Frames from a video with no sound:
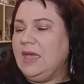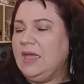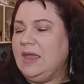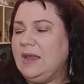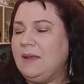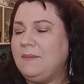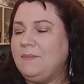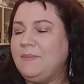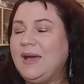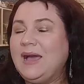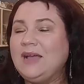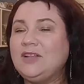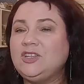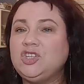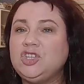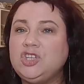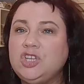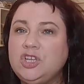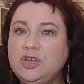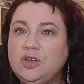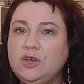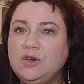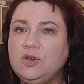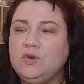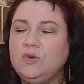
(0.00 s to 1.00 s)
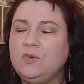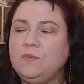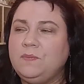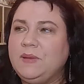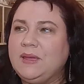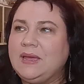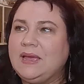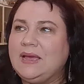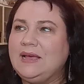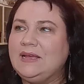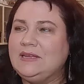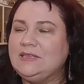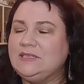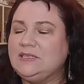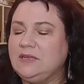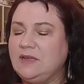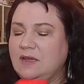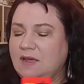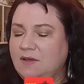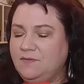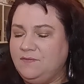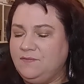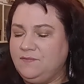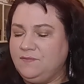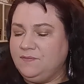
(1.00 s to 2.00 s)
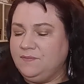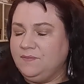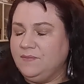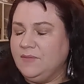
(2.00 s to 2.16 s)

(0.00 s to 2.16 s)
And I bought two because of